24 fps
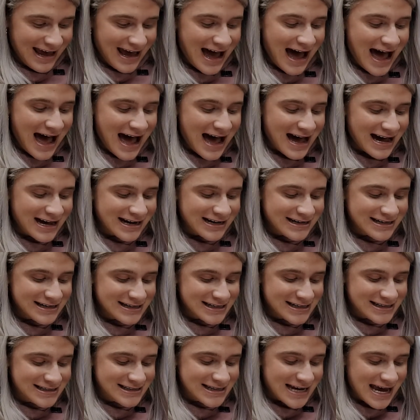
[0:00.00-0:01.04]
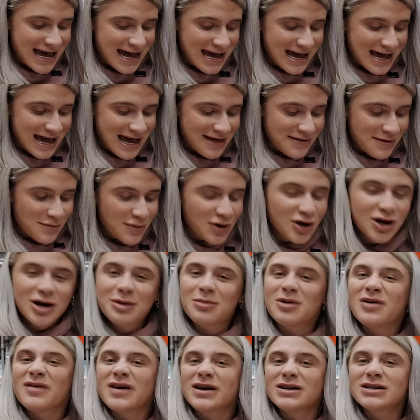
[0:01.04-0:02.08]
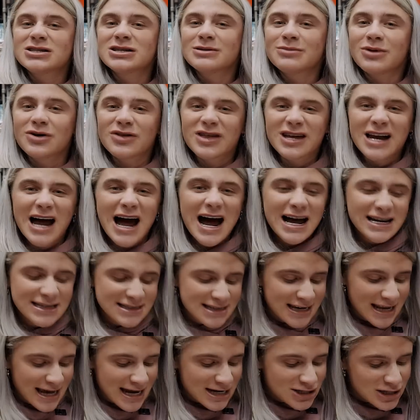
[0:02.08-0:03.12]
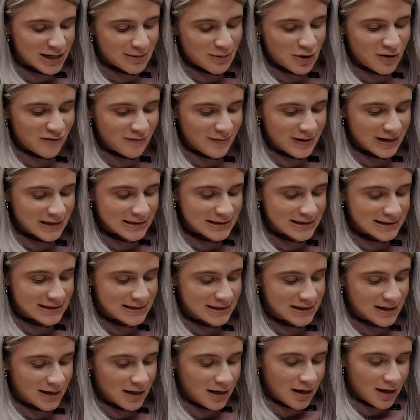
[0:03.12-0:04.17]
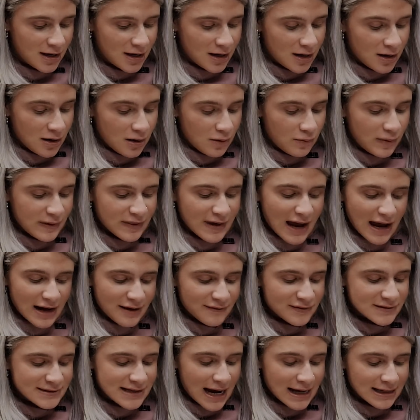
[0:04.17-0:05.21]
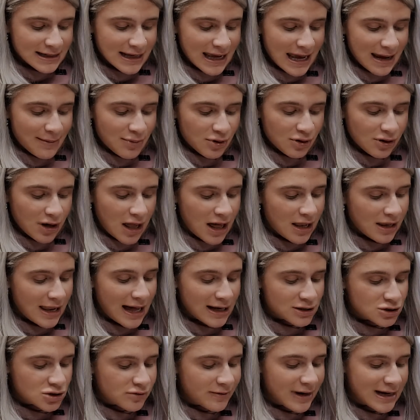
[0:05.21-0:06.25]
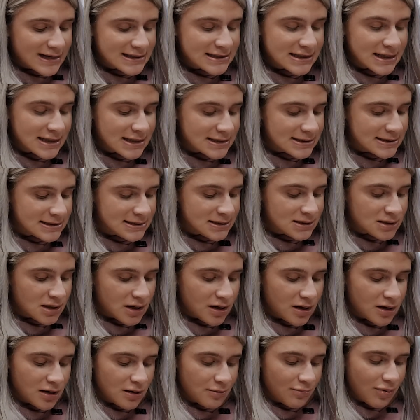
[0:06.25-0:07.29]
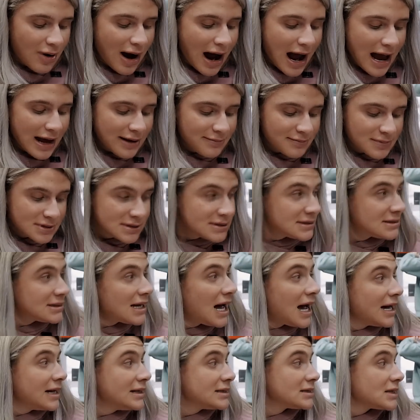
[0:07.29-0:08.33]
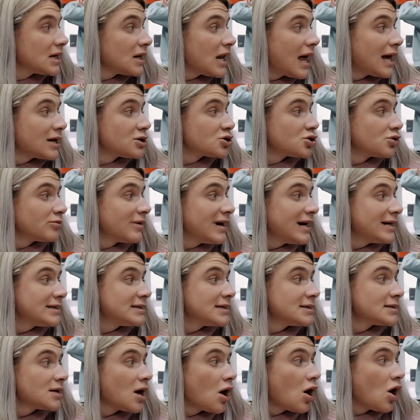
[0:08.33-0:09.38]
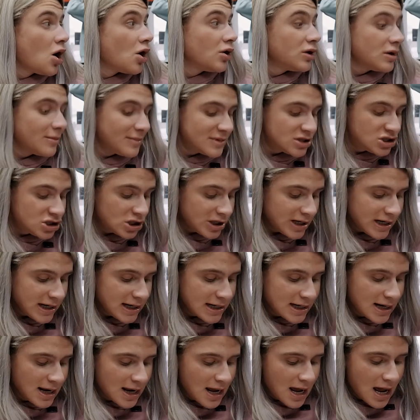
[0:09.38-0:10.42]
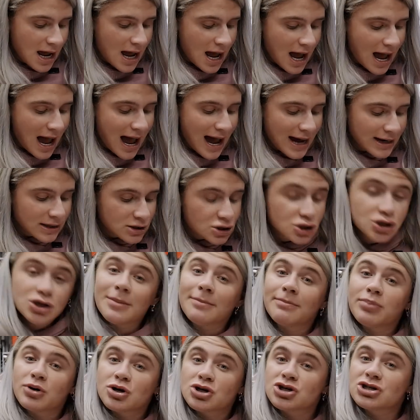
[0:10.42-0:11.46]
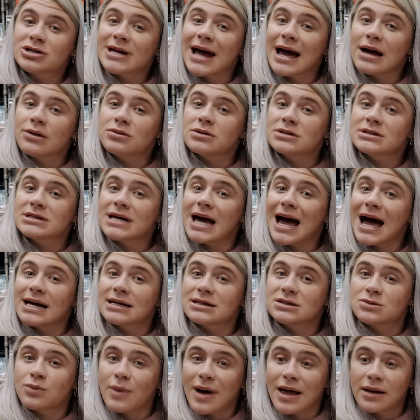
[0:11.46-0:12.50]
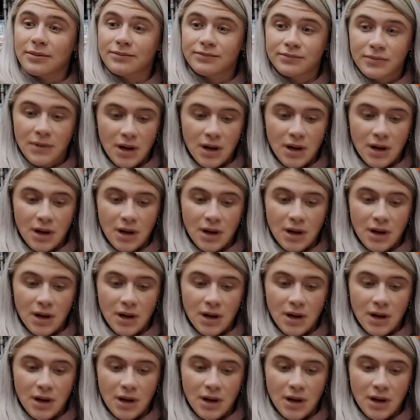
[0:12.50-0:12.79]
And then we're going to move on to some other isolation movements with kind of side cable lateral raises, prime side lateral raises on the machine, and some push downs as well.